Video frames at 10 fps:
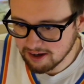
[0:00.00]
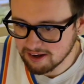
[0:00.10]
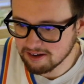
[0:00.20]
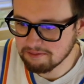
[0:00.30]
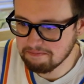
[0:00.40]

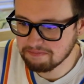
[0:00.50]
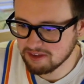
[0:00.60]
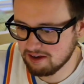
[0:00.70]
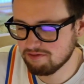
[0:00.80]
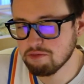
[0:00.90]
I
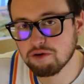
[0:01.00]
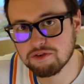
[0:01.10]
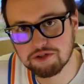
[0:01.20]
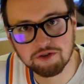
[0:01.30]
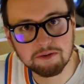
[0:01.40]
have more
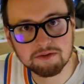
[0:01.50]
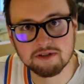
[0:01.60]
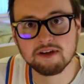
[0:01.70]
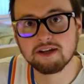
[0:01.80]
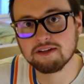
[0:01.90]
of a
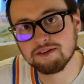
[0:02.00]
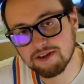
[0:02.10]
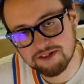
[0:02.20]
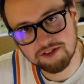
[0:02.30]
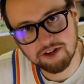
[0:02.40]
script than I did
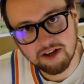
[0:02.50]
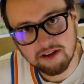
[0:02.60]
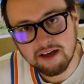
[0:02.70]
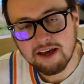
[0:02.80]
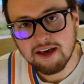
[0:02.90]
yesterday.